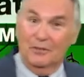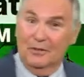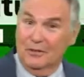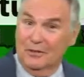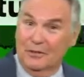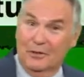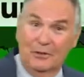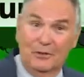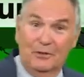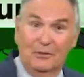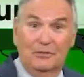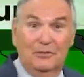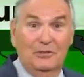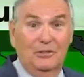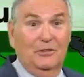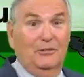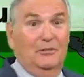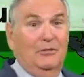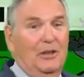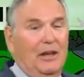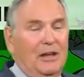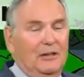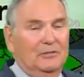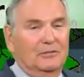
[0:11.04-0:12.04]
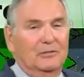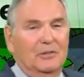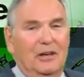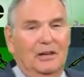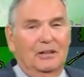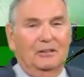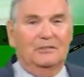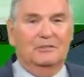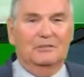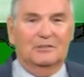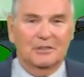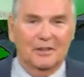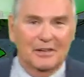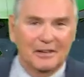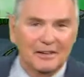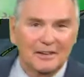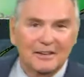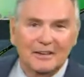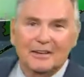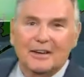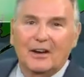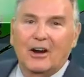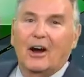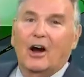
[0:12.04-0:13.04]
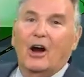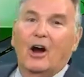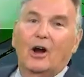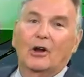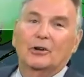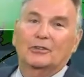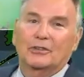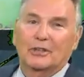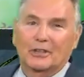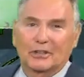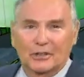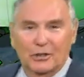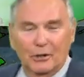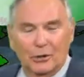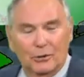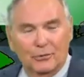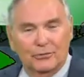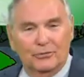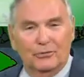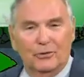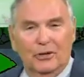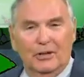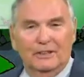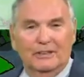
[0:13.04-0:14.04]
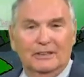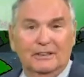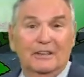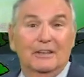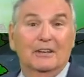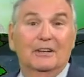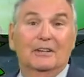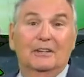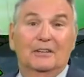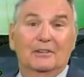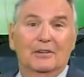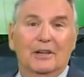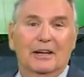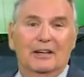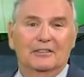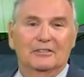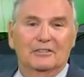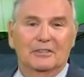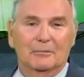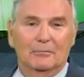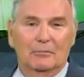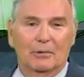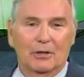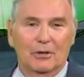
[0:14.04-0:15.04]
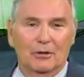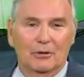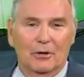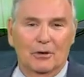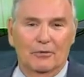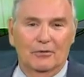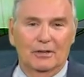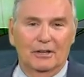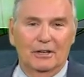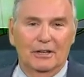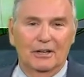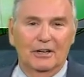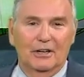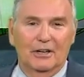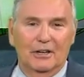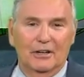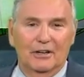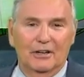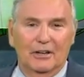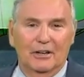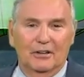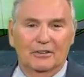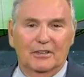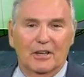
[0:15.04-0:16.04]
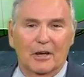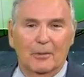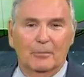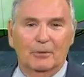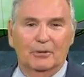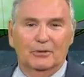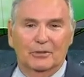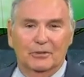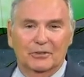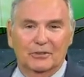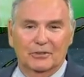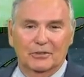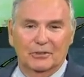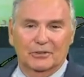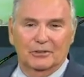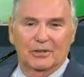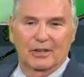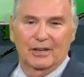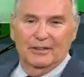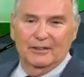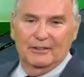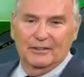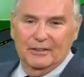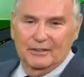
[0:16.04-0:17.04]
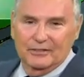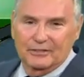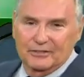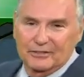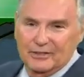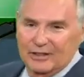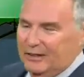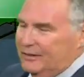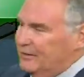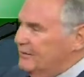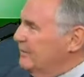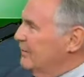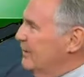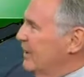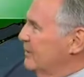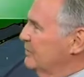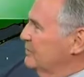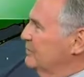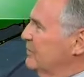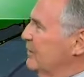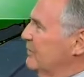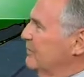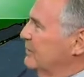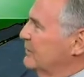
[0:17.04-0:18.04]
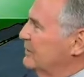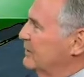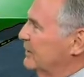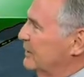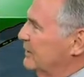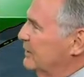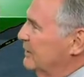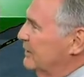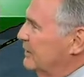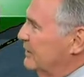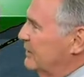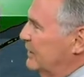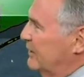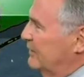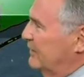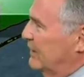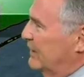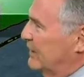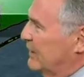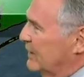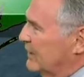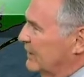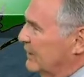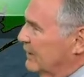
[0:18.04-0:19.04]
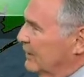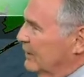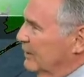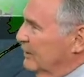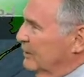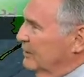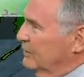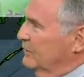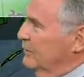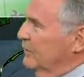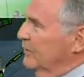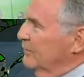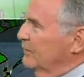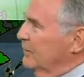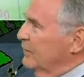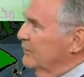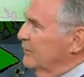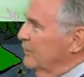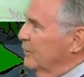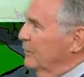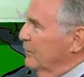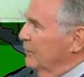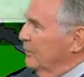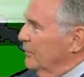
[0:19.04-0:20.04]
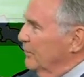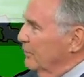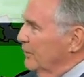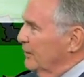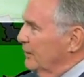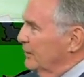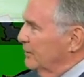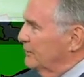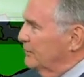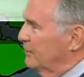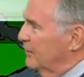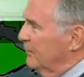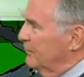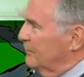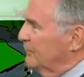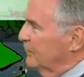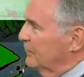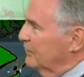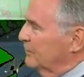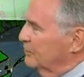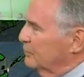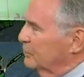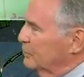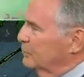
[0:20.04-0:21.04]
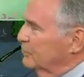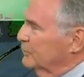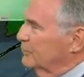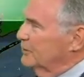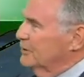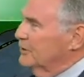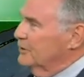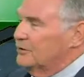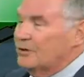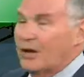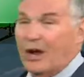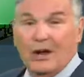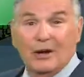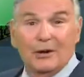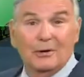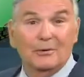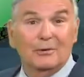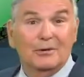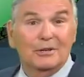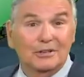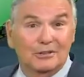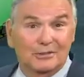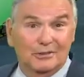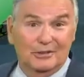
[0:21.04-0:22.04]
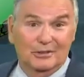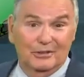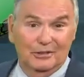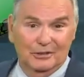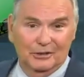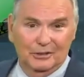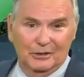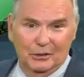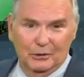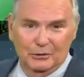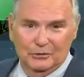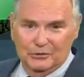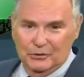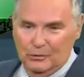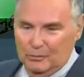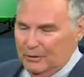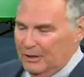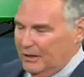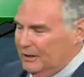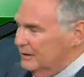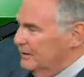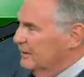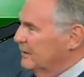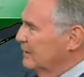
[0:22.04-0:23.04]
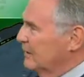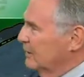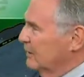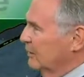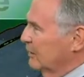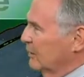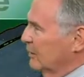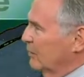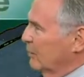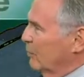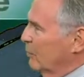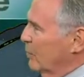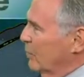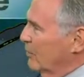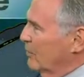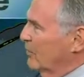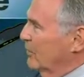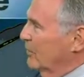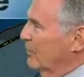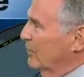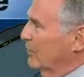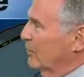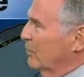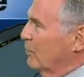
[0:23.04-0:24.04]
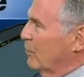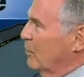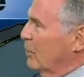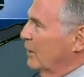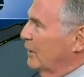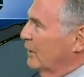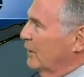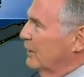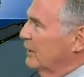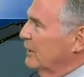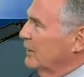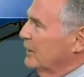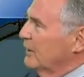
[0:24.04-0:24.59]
uh, courtesy of last night's uh, Arctic cold front, again, a glancing blow of it here. Our temperatures look like this at 517 in the evening. It is 54 degrees. 50s rule the entire region in the coastal bend. A little warmer near the water.